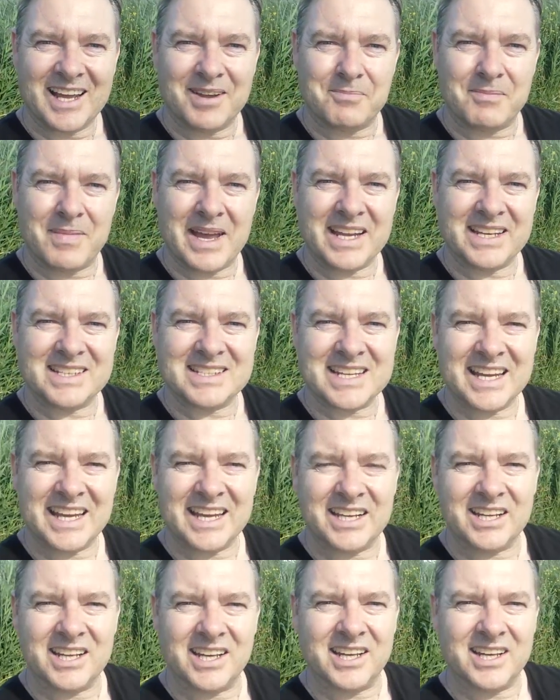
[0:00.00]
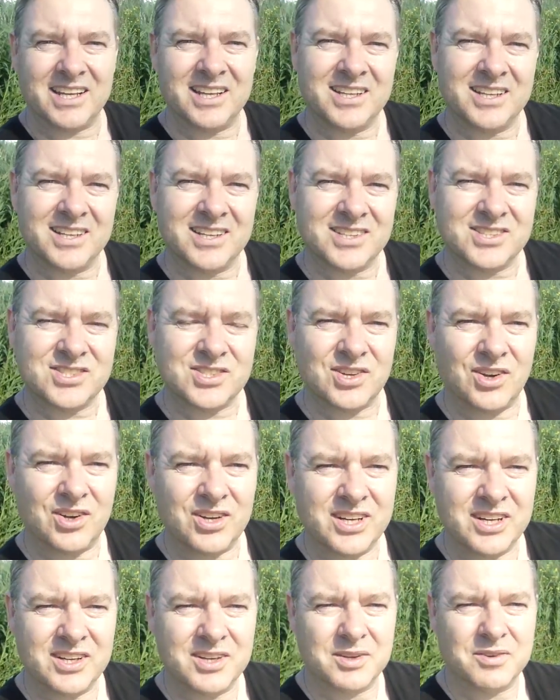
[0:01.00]
maintain a
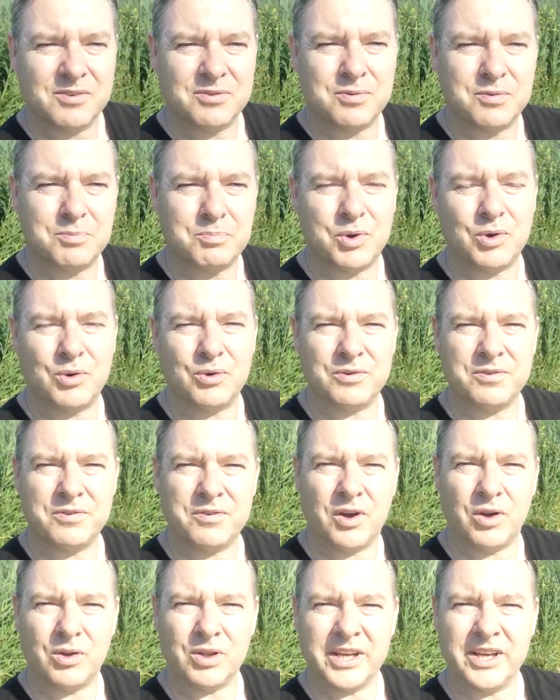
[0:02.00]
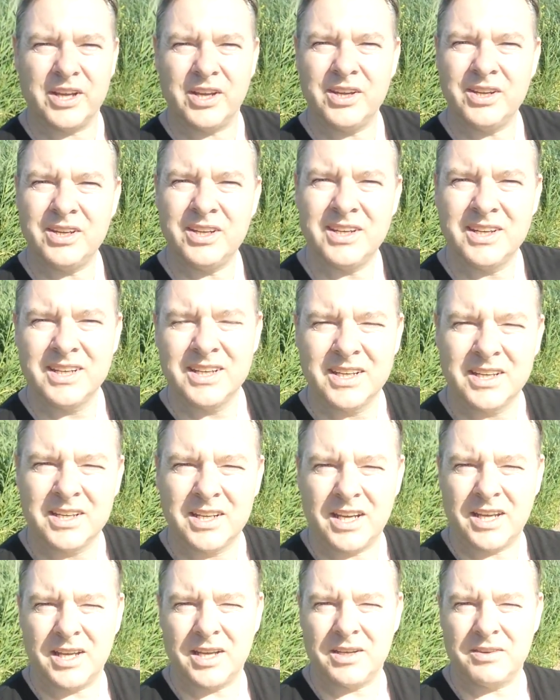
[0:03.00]
stock portfolio,
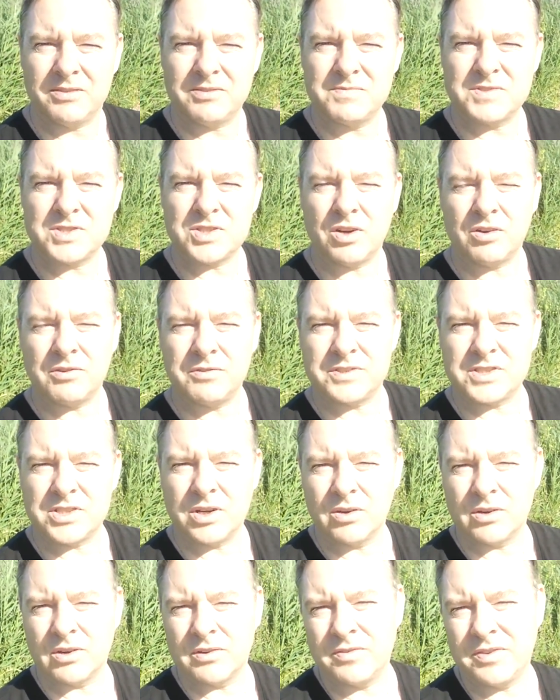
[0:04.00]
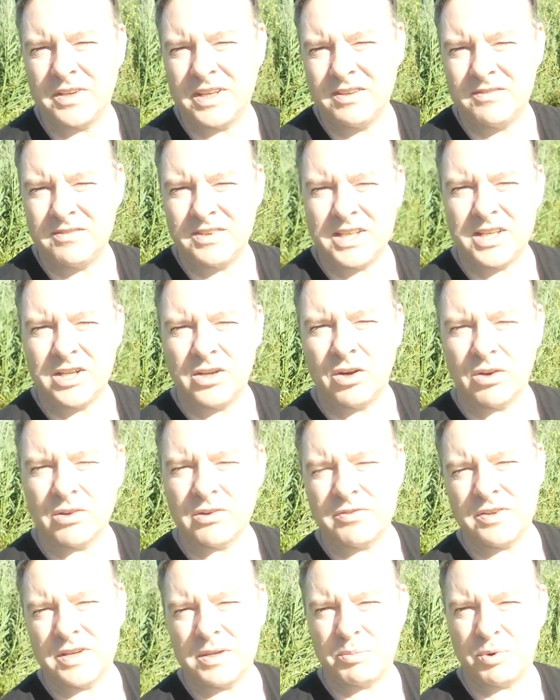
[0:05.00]
stock photography and
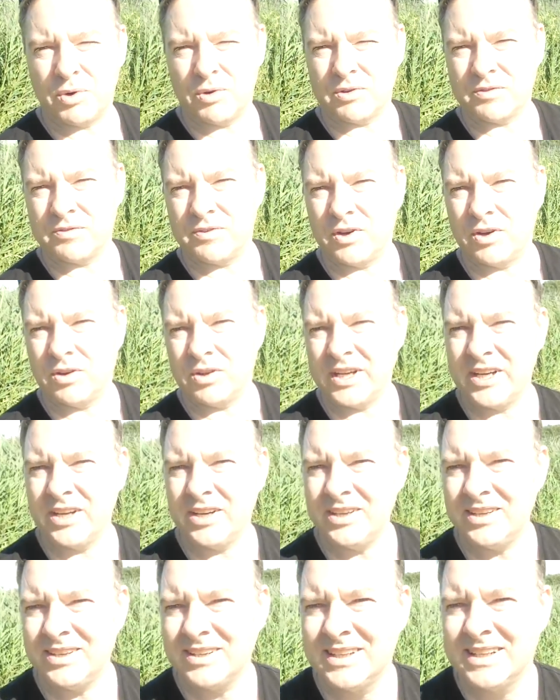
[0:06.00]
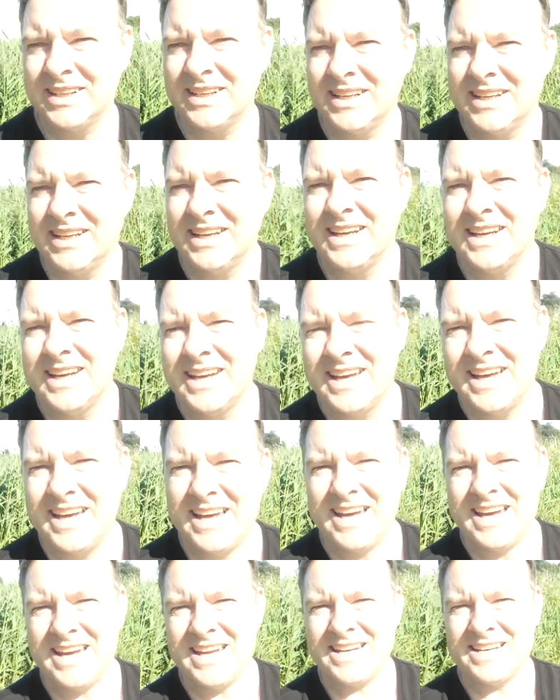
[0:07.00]
videography portfolio,
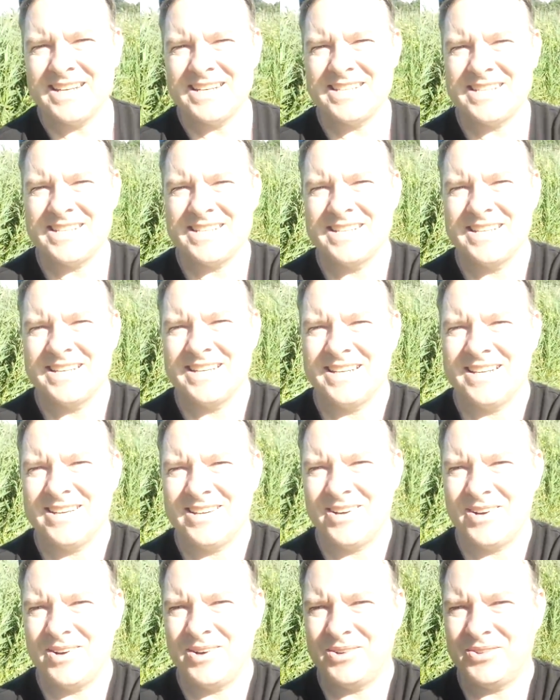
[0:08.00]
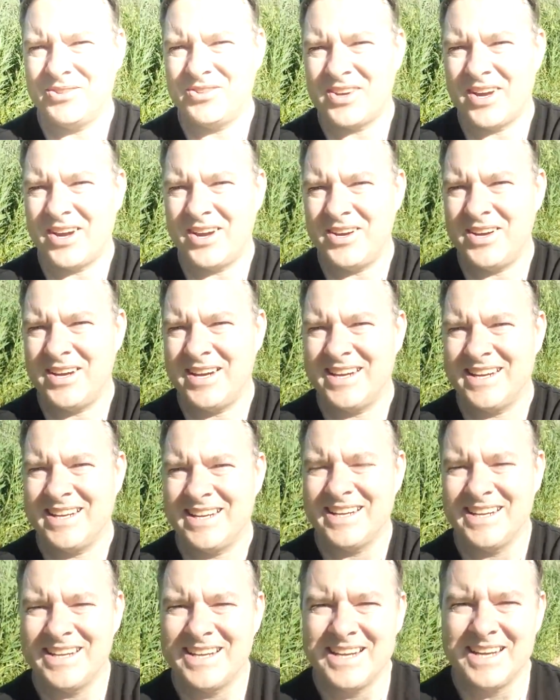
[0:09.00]
and also
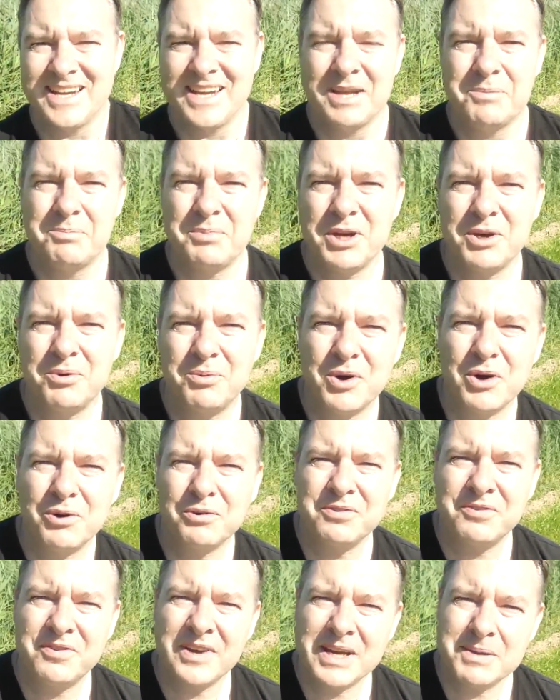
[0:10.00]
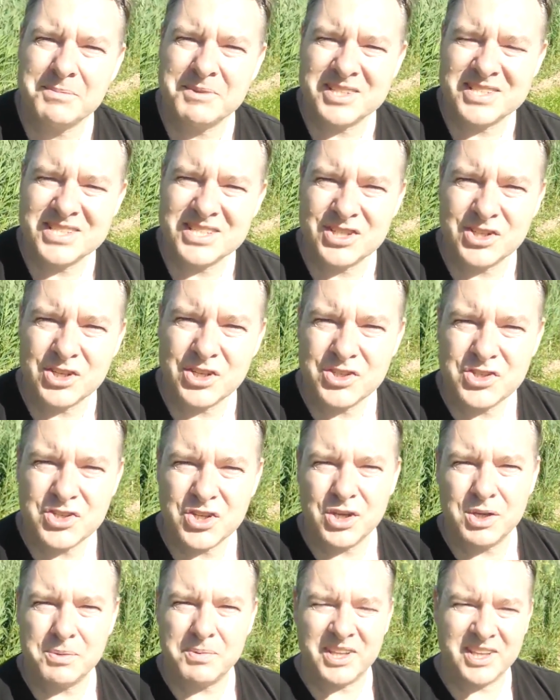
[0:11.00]
be a world famous
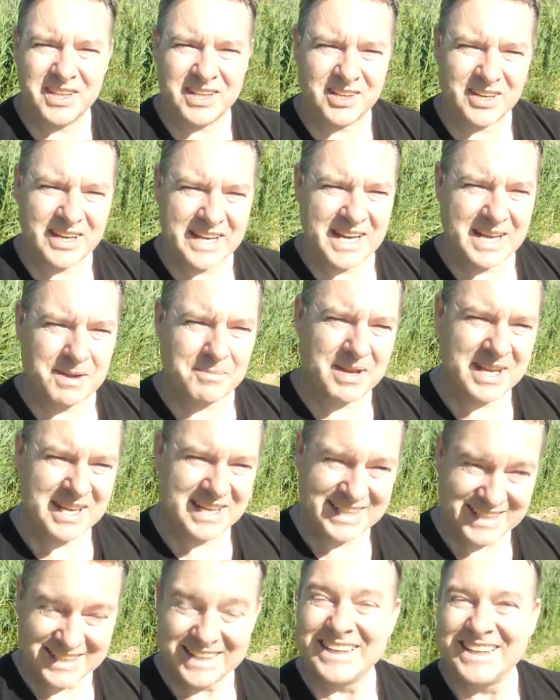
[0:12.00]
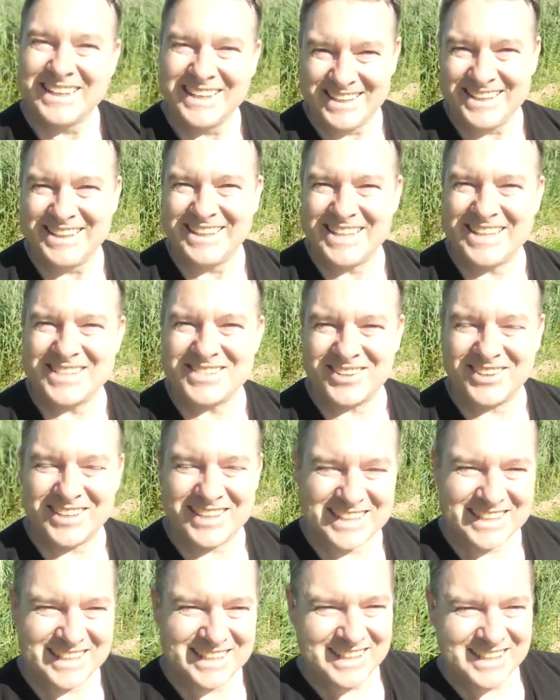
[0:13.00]
YouTuber that I am. That's right.